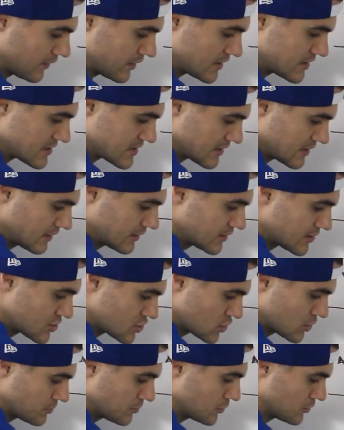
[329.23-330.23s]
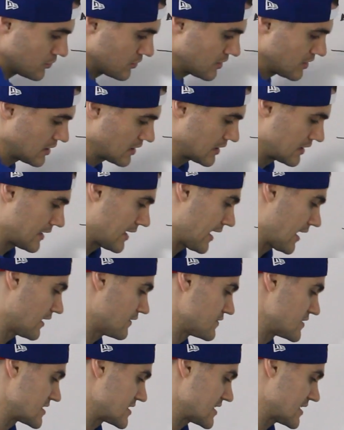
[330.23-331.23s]
this and then distribute the uh,
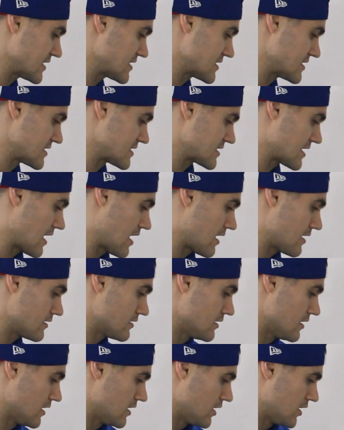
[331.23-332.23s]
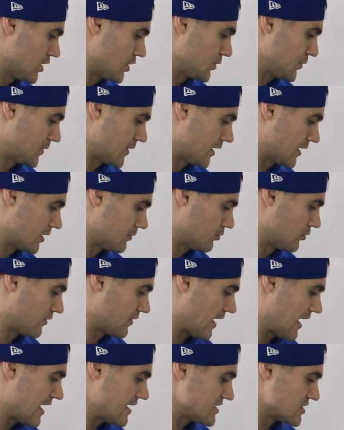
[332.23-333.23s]
negative 6 inside, you would end up
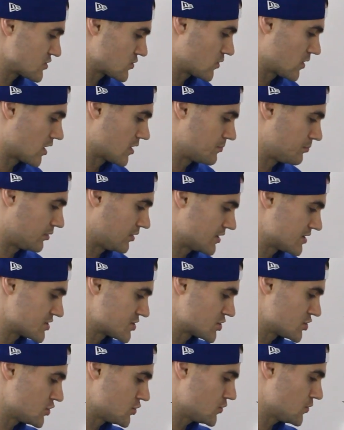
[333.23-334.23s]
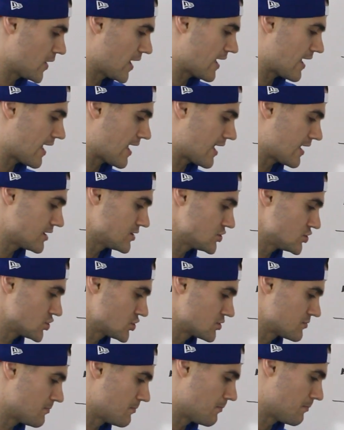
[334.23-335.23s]
with a squared plus
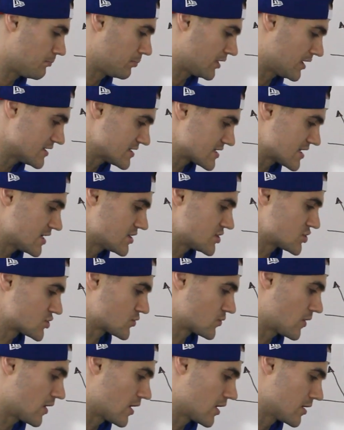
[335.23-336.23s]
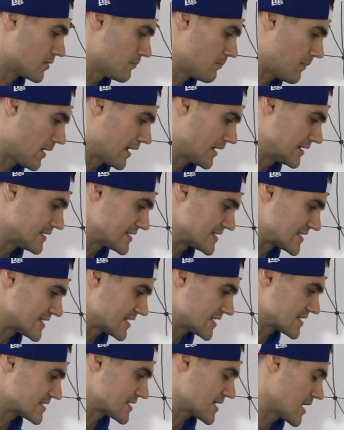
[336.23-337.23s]
2ah plus h squared minus
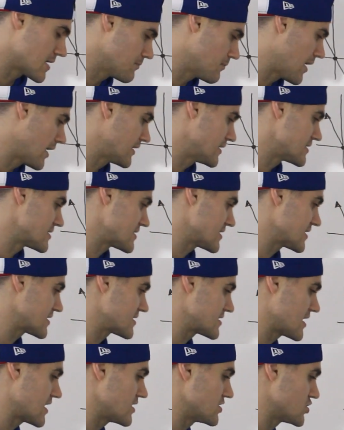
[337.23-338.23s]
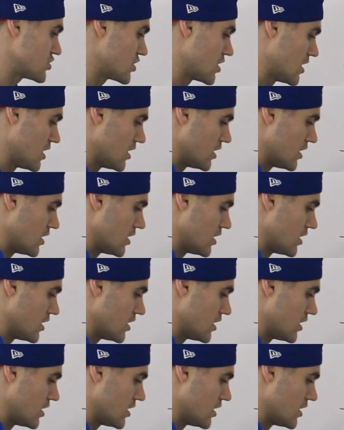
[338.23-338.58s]
6a minus 6h.